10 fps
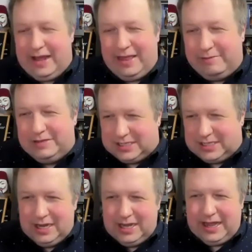that
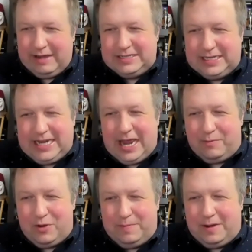was a
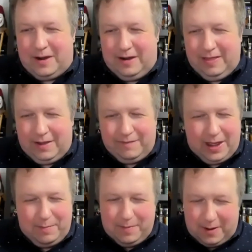damn good bar. Love
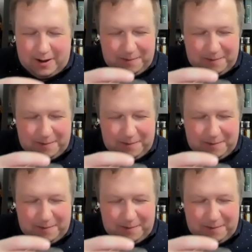that bar.